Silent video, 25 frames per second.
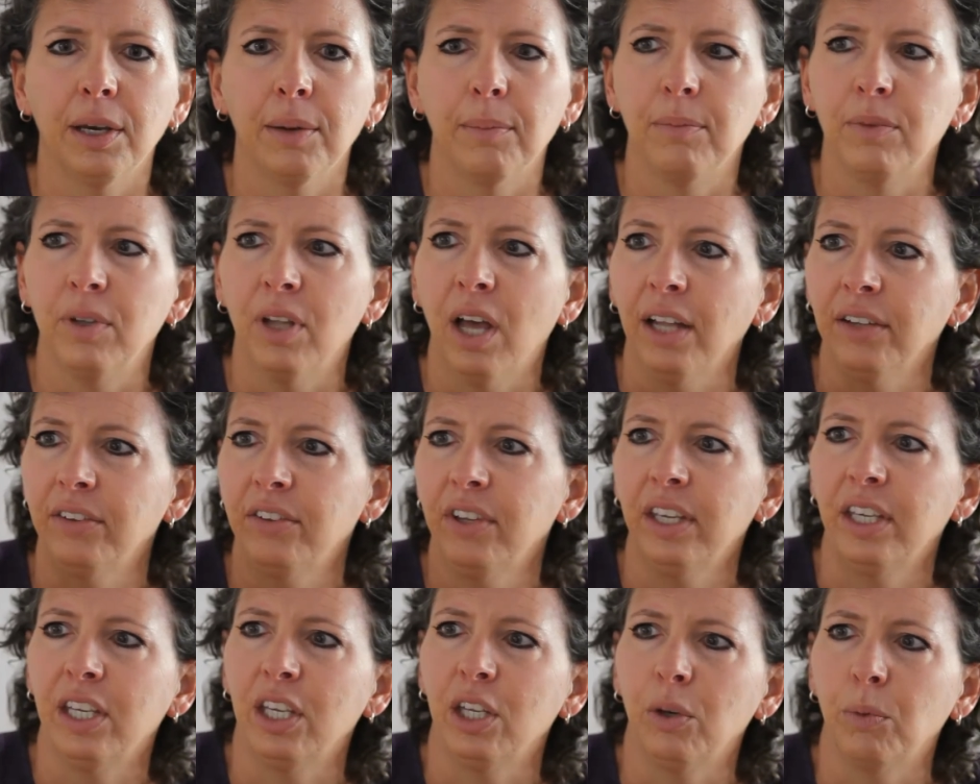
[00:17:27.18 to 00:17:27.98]
not
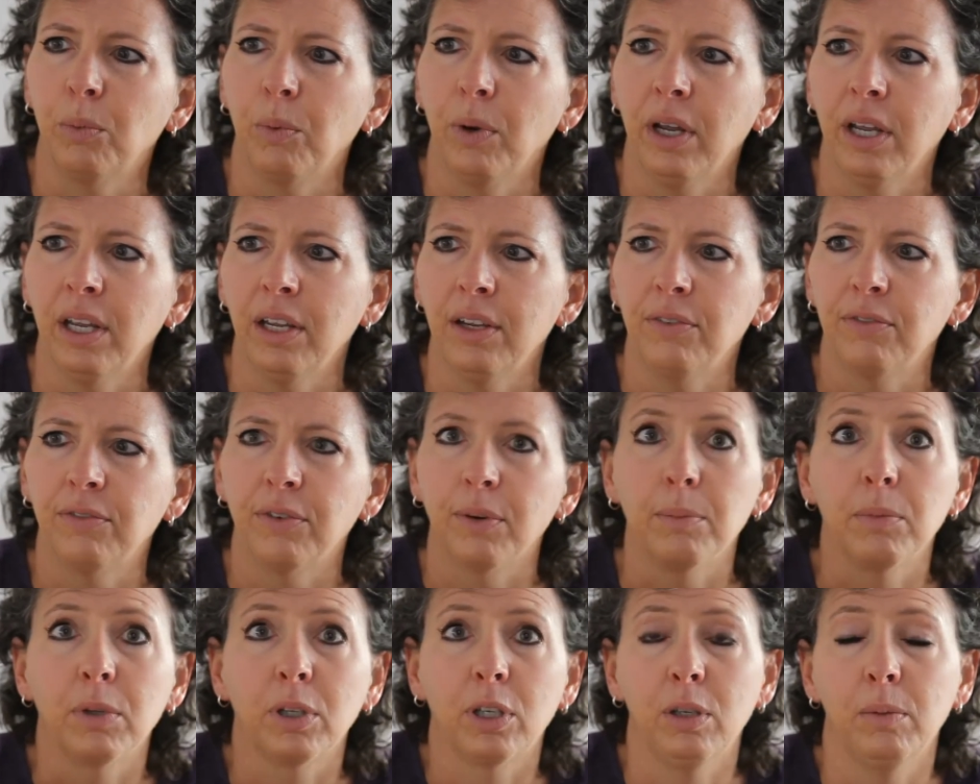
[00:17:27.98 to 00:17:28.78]
taking away
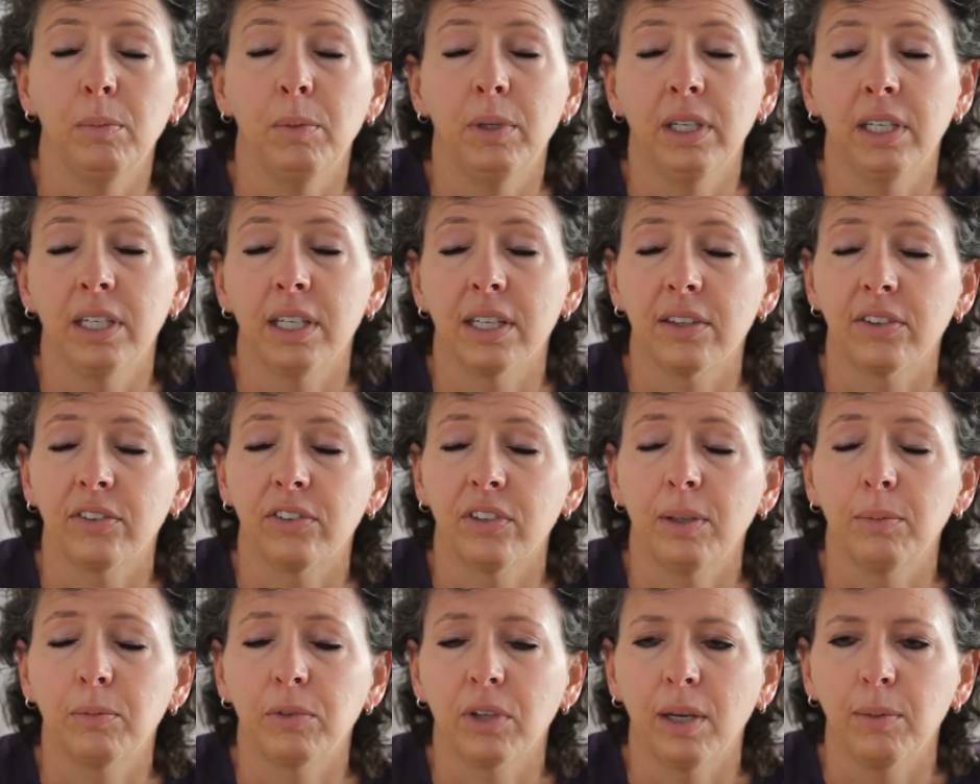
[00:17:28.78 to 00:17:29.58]
from the community at the
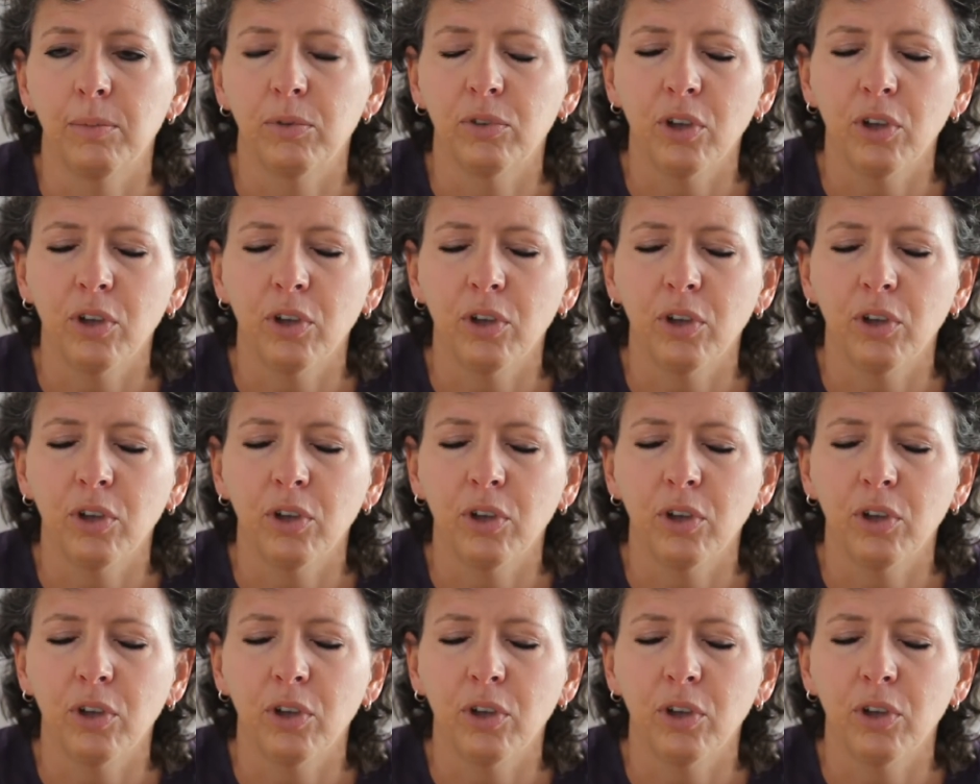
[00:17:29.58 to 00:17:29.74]
same time.